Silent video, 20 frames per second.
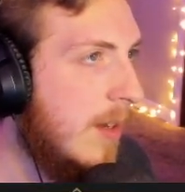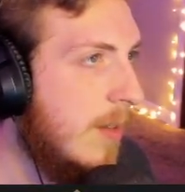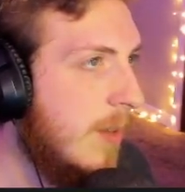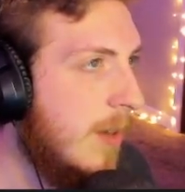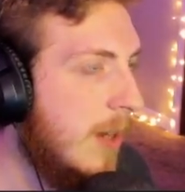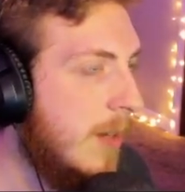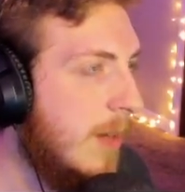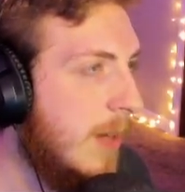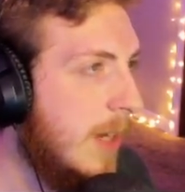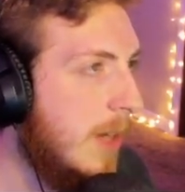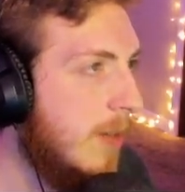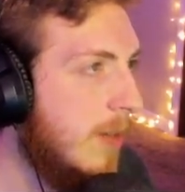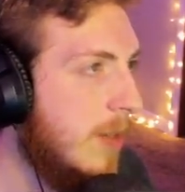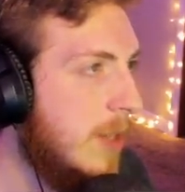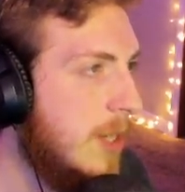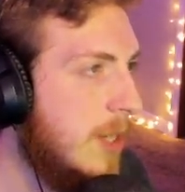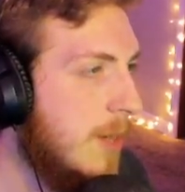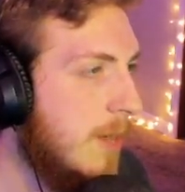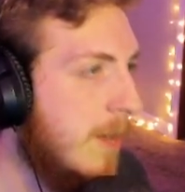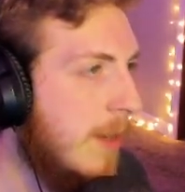to make golden
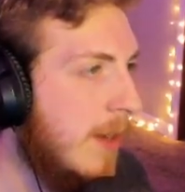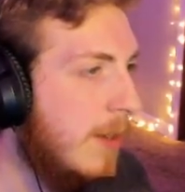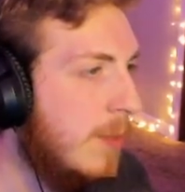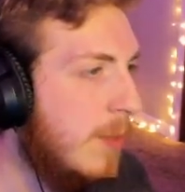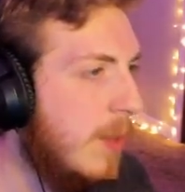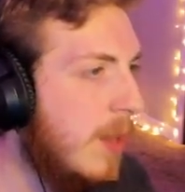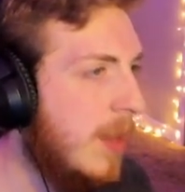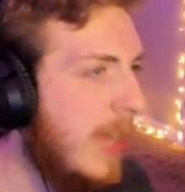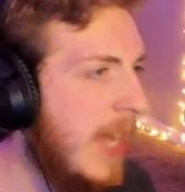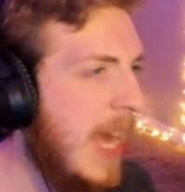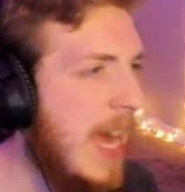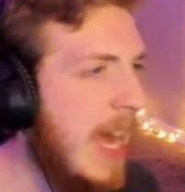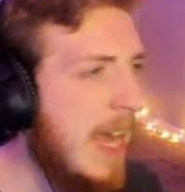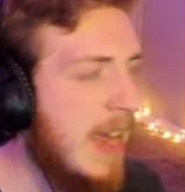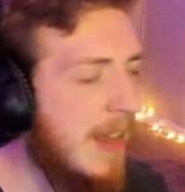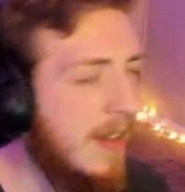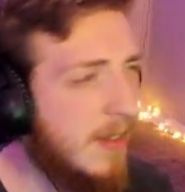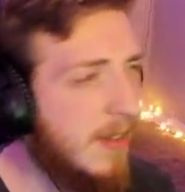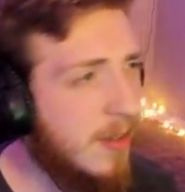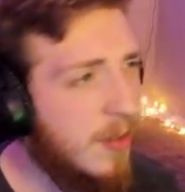chipsets. While that
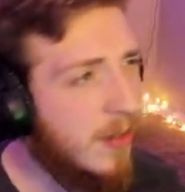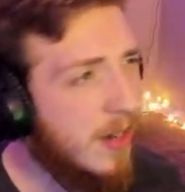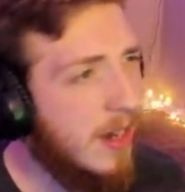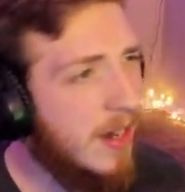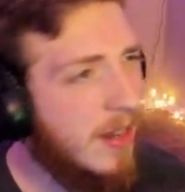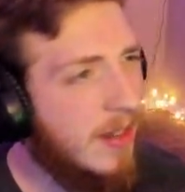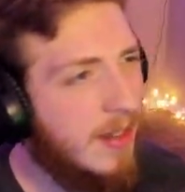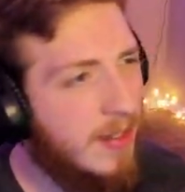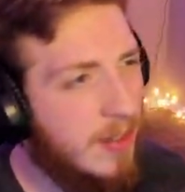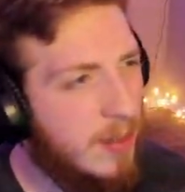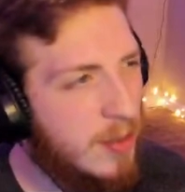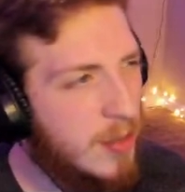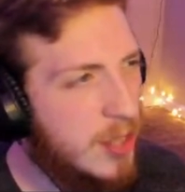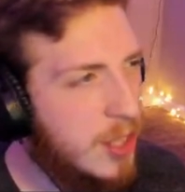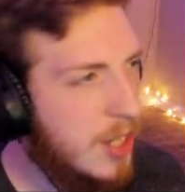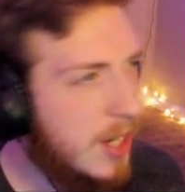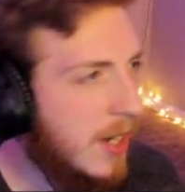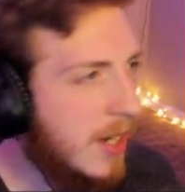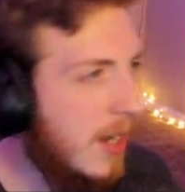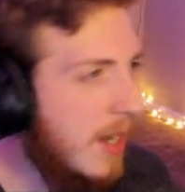is going on, let's go
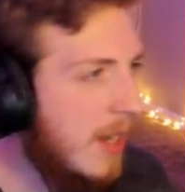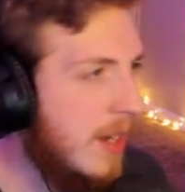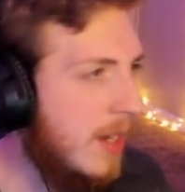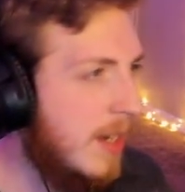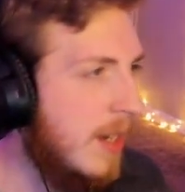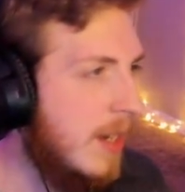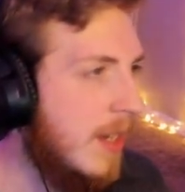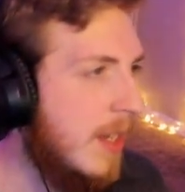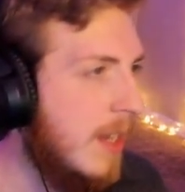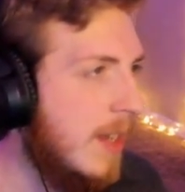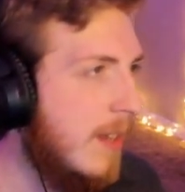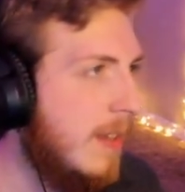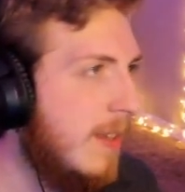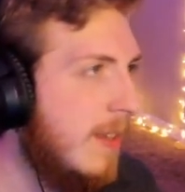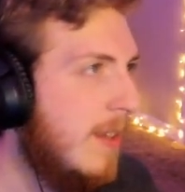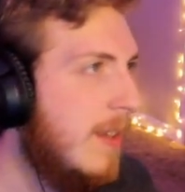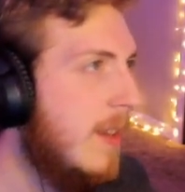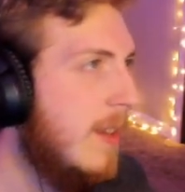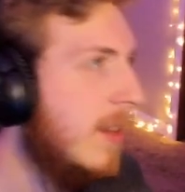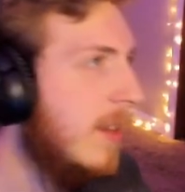check on the
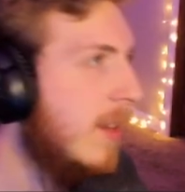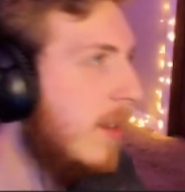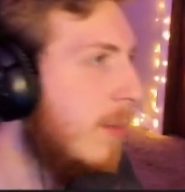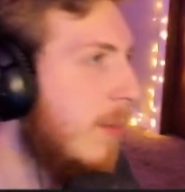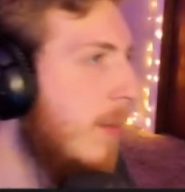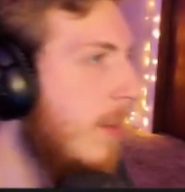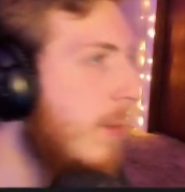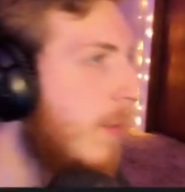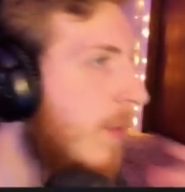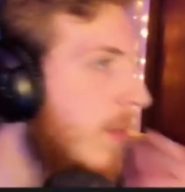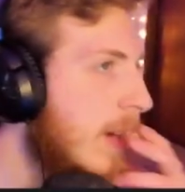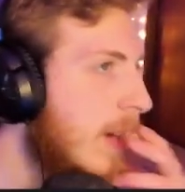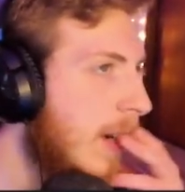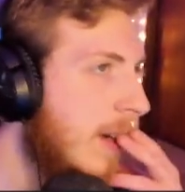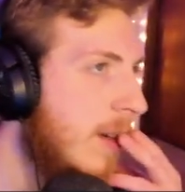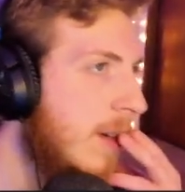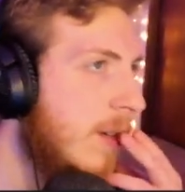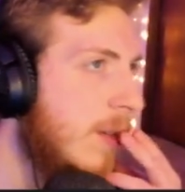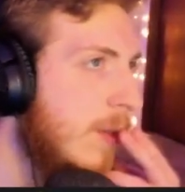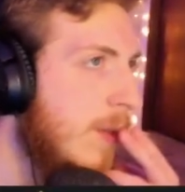steel. Before I
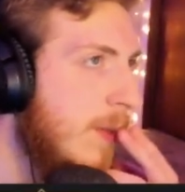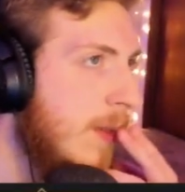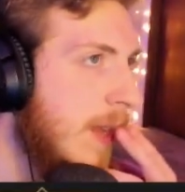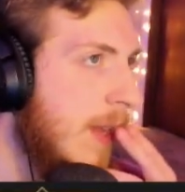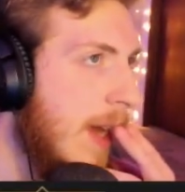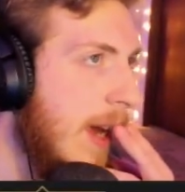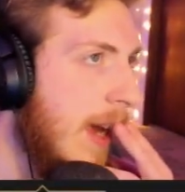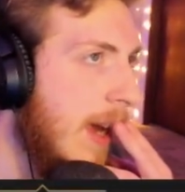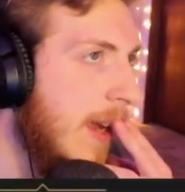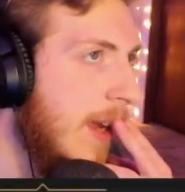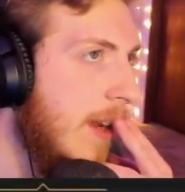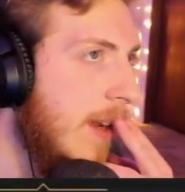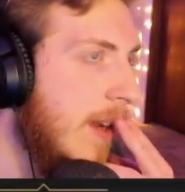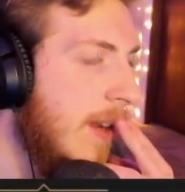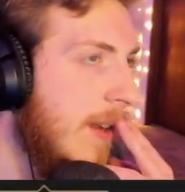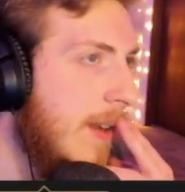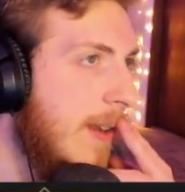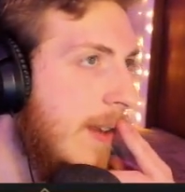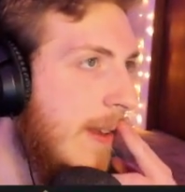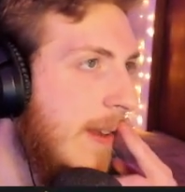do that,
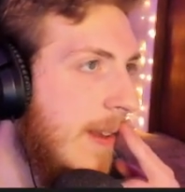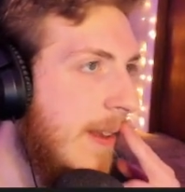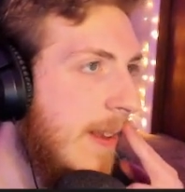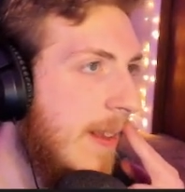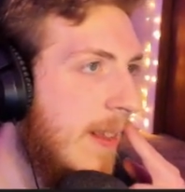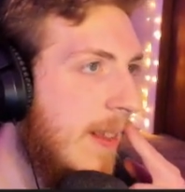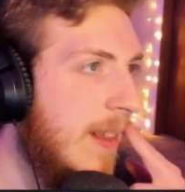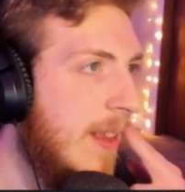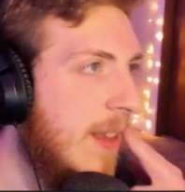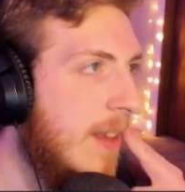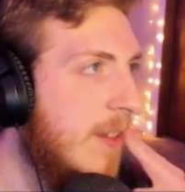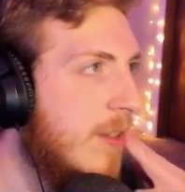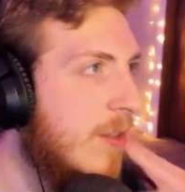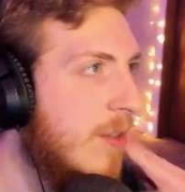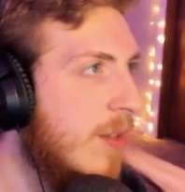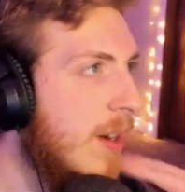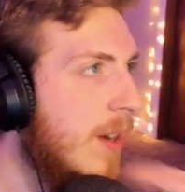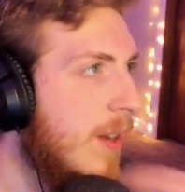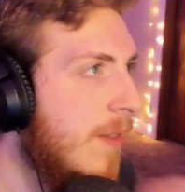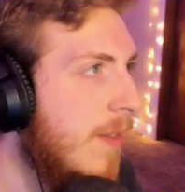let's try
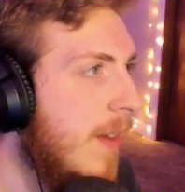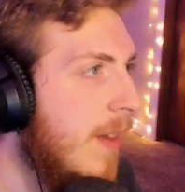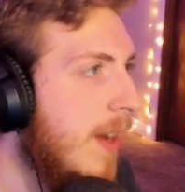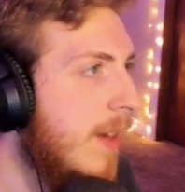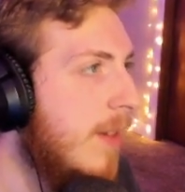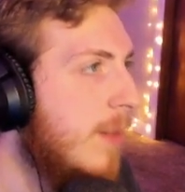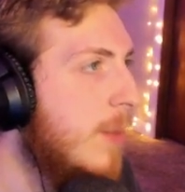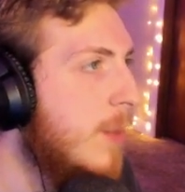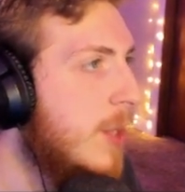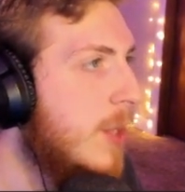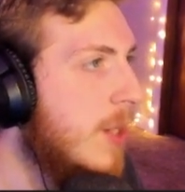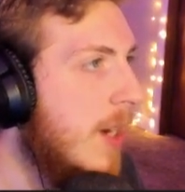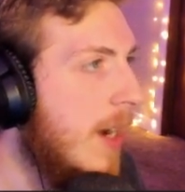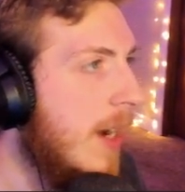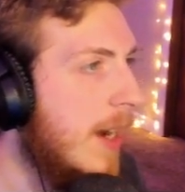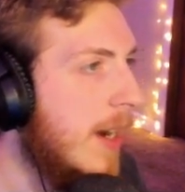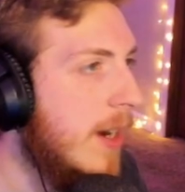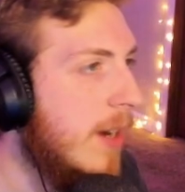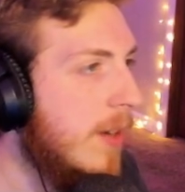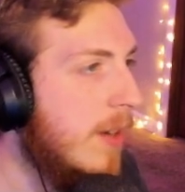to find as much
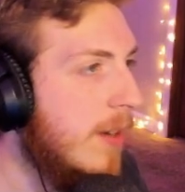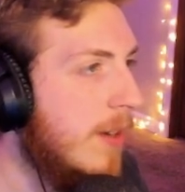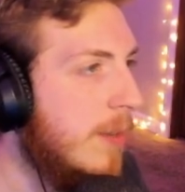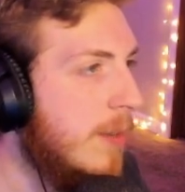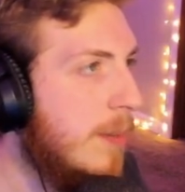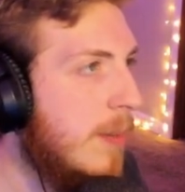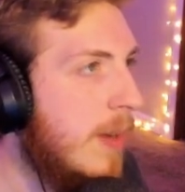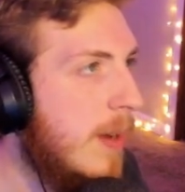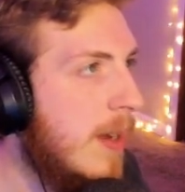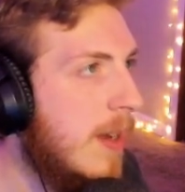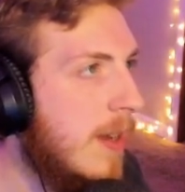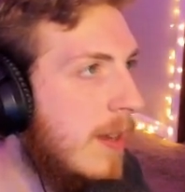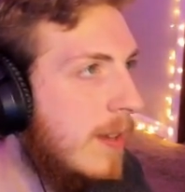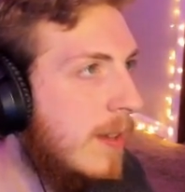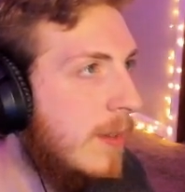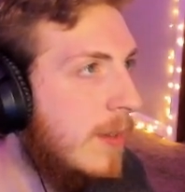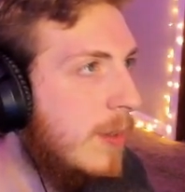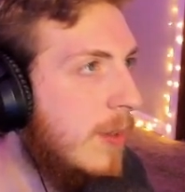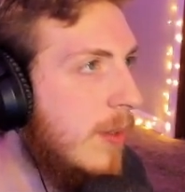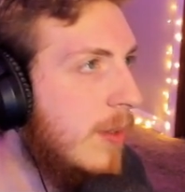iron as
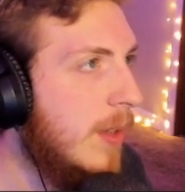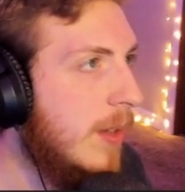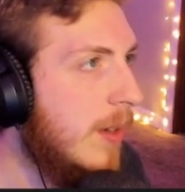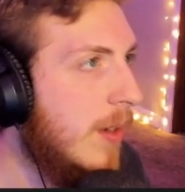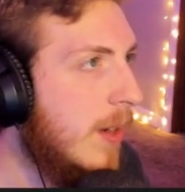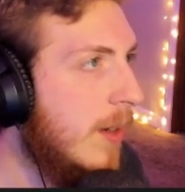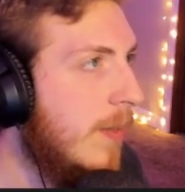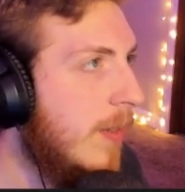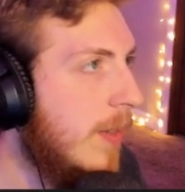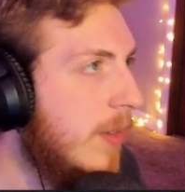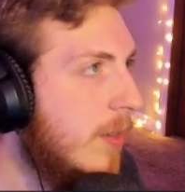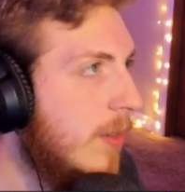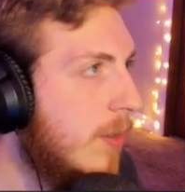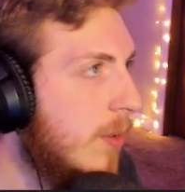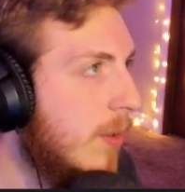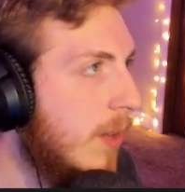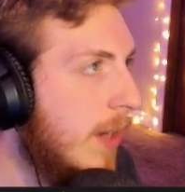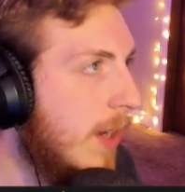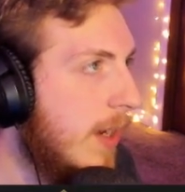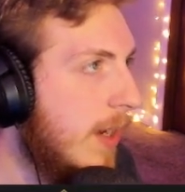possible in our
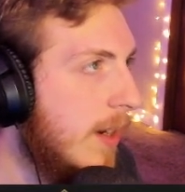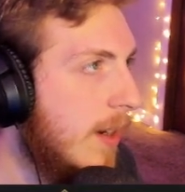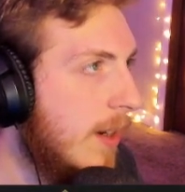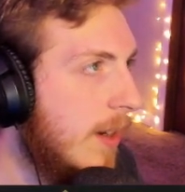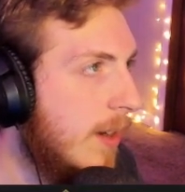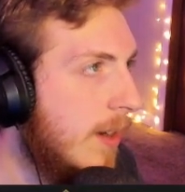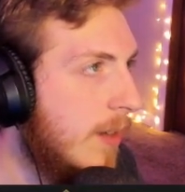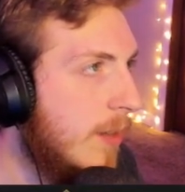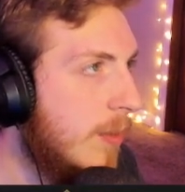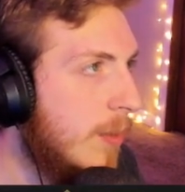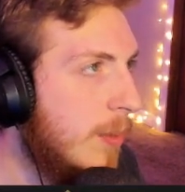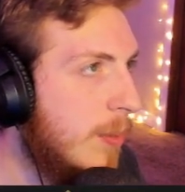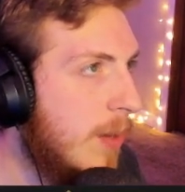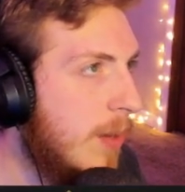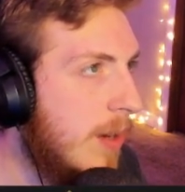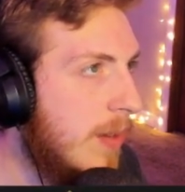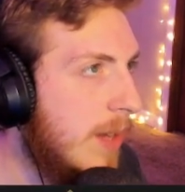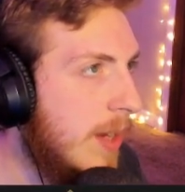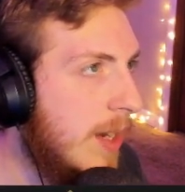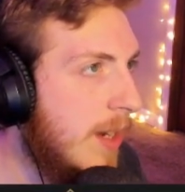inventory here, because we'll
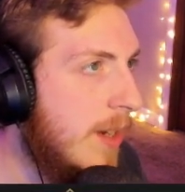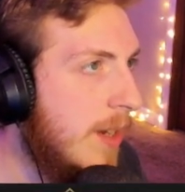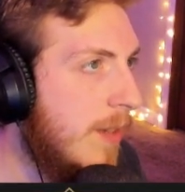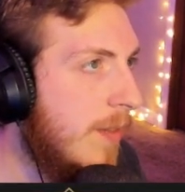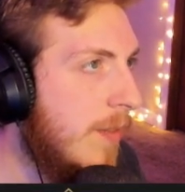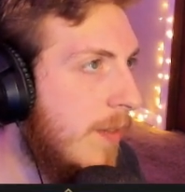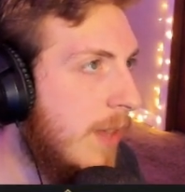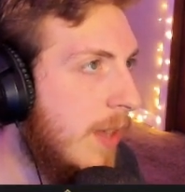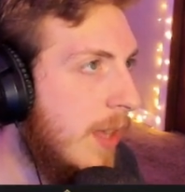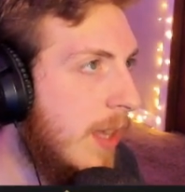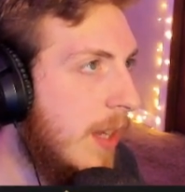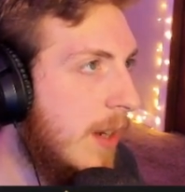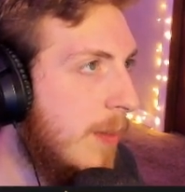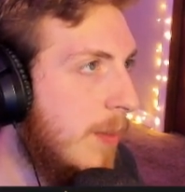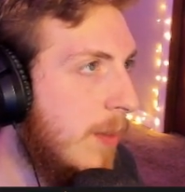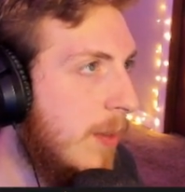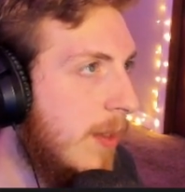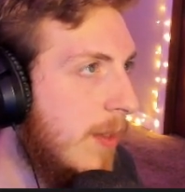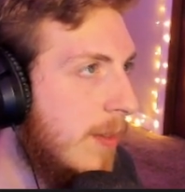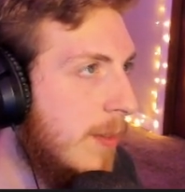probably need to fill it up
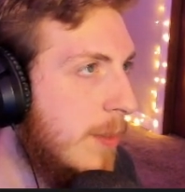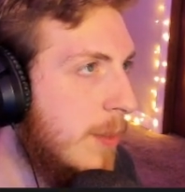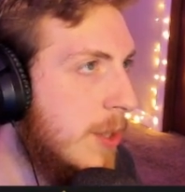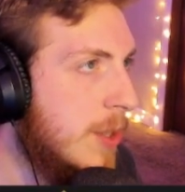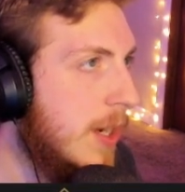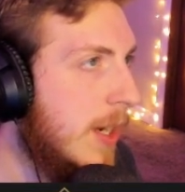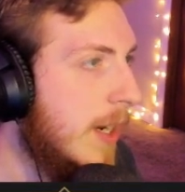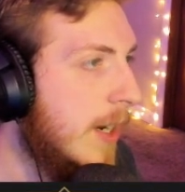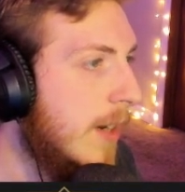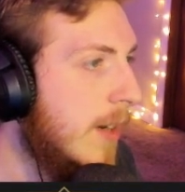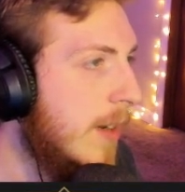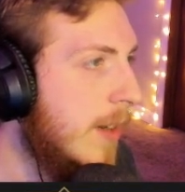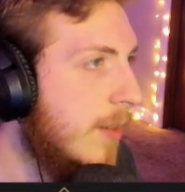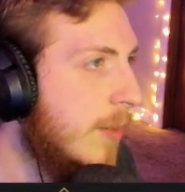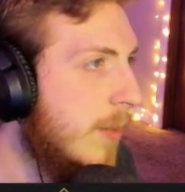with as much iron as we